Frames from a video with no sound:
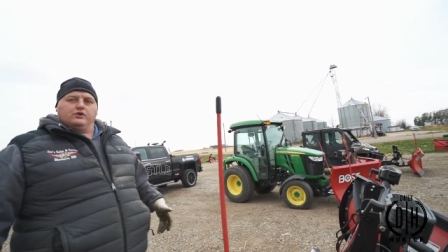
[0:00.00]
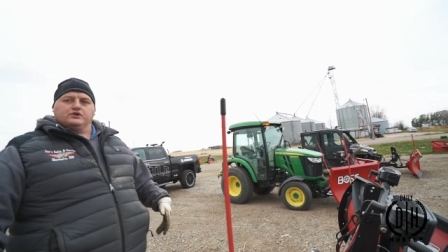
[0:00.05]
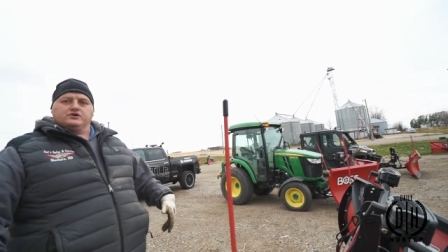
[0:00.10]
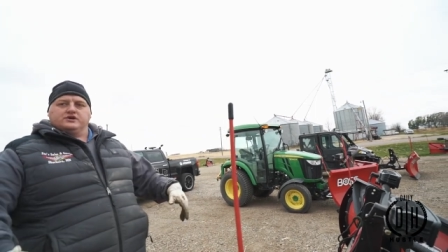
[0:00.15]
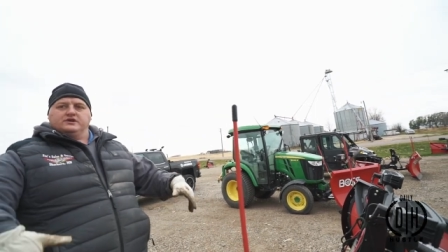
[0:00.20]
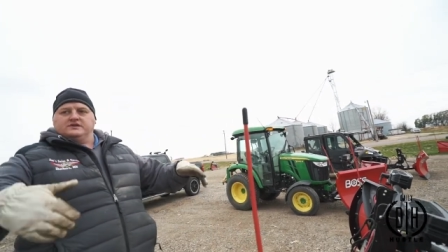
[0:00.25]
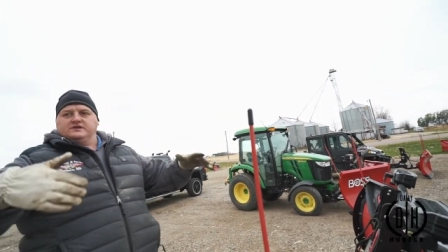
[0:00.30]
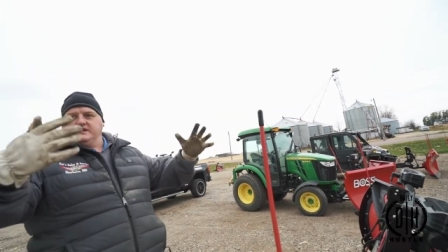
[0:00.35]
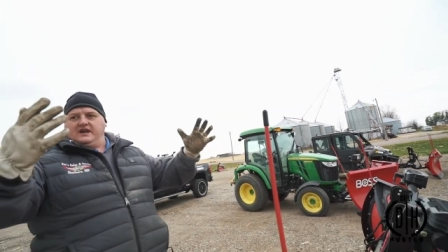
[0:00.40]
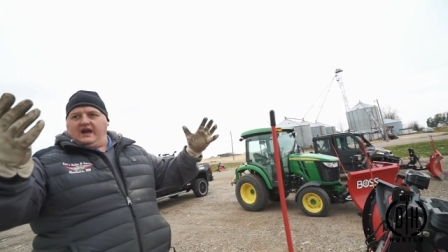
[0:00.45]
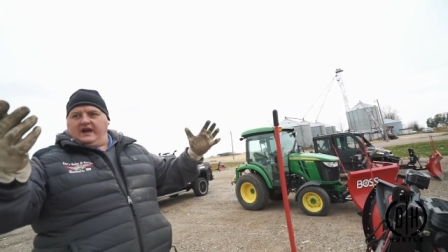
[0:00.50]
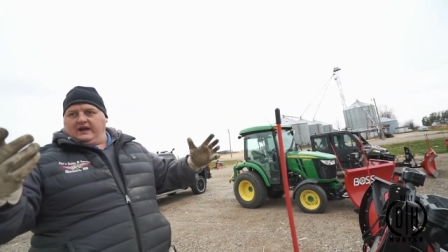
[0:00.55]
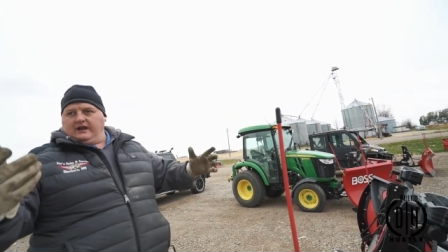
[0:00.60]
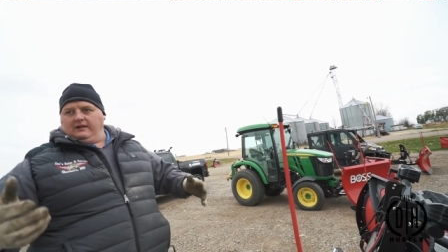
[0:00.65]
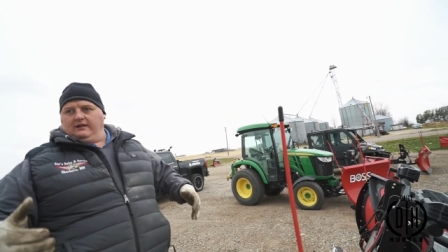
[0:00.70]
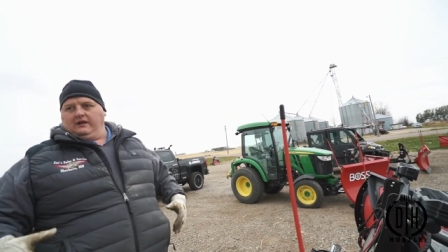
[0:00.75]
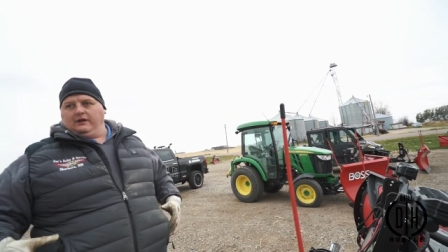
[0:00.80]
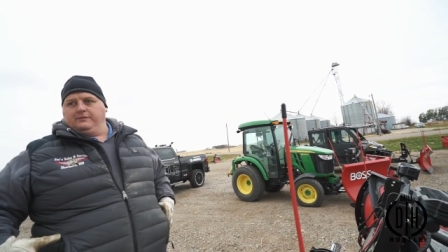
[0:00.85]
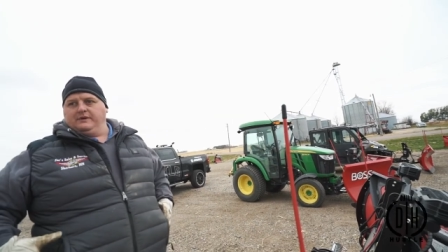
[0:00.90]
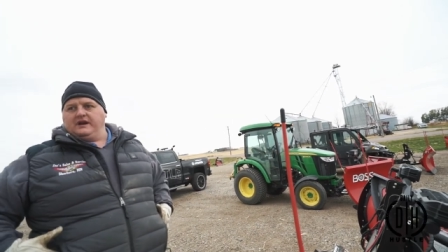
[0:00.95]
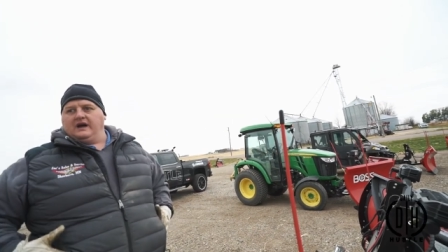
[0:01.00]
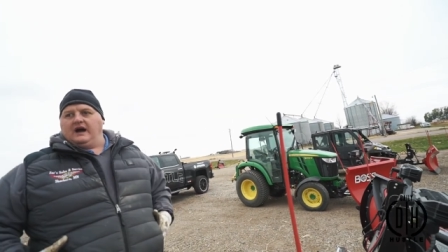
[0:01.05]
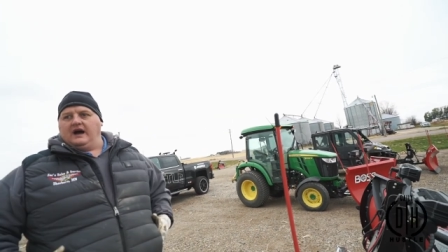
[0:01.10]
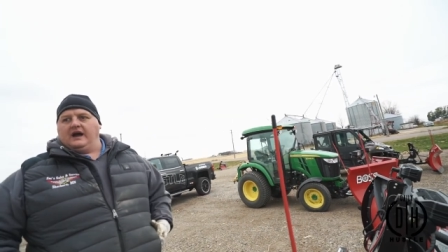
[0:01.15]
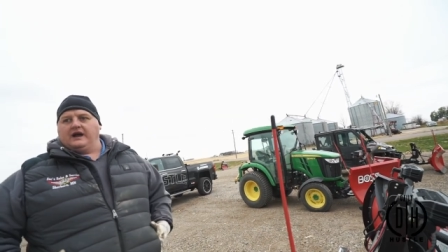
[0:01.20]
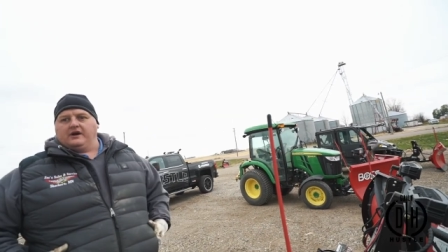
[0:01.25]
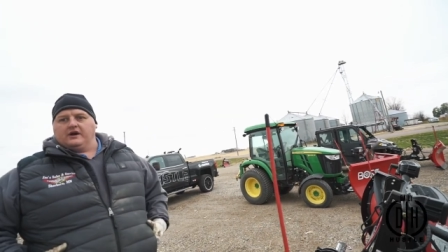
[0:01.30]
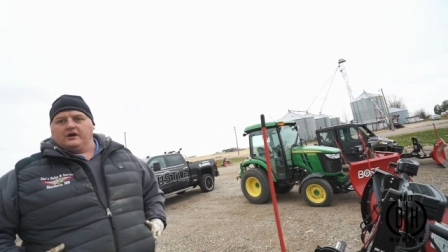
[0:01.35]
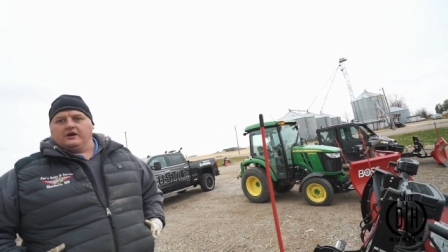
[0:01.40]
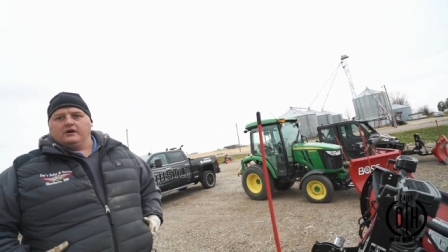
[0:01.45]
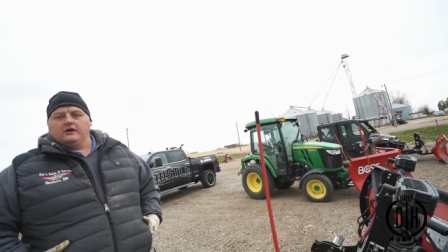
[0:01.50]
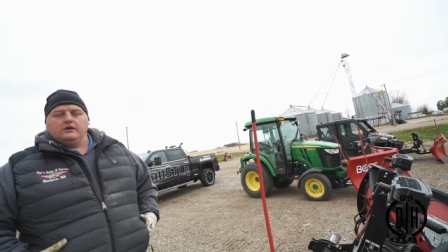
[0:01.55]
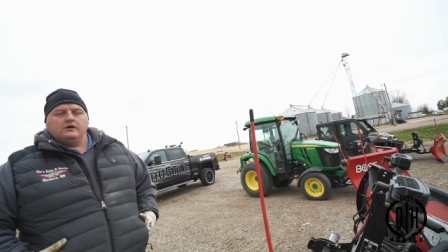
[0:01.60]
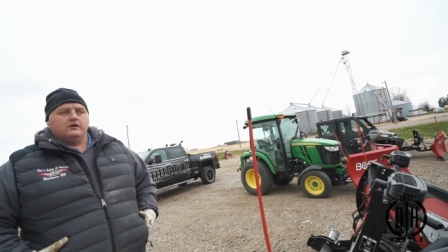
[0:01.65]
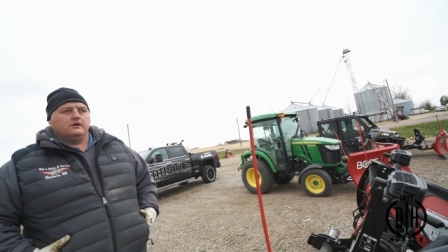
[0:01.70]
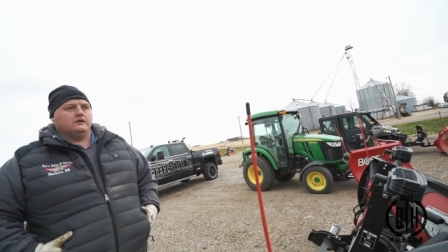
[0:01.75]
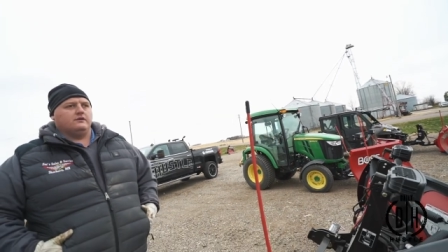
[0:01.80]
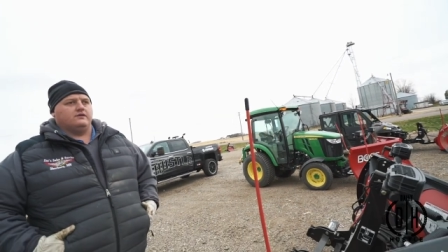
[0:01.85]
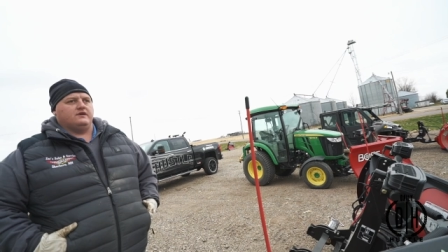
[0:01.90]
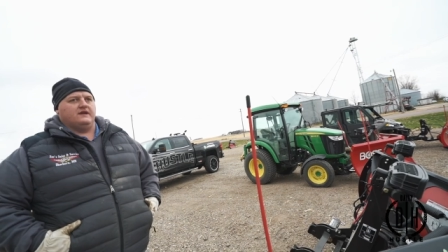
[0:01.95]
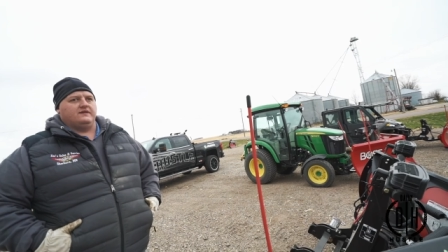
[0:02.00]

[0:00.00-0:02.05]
push it stack push it a little bit higher right.